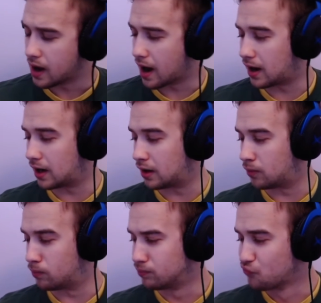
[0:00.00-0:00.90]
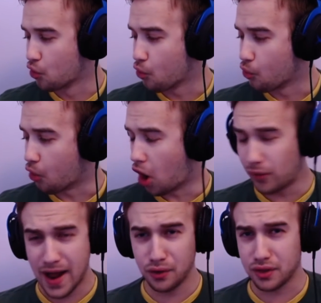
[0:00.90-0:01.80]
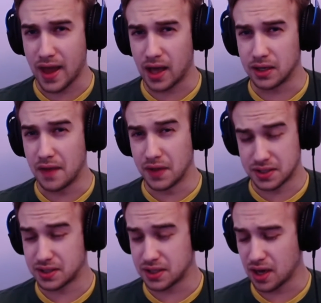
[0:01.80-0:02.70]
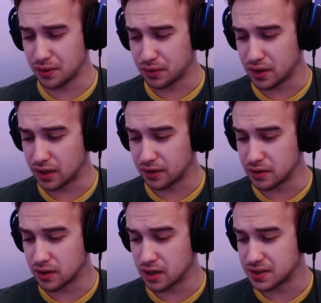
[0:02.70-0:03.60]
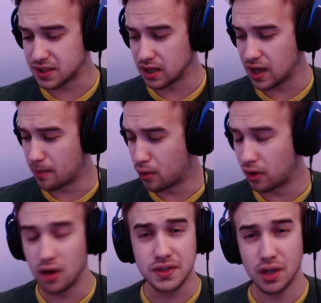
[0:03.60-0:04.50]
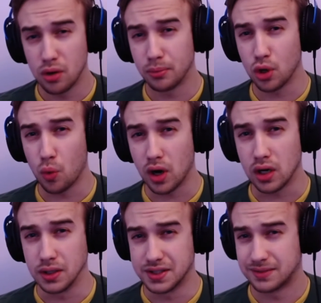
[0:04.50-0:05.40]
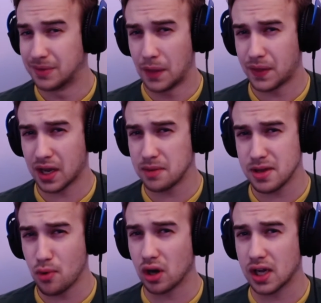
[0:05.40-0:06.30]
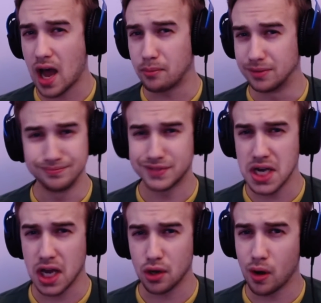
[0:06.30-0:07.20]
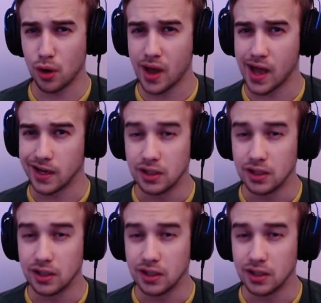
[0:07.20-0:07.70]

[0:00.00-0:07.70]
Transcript: Around that, and this is the other thing that you're going to see a lot more of, is homebrew worlds. They're going to be more common. They're not going away.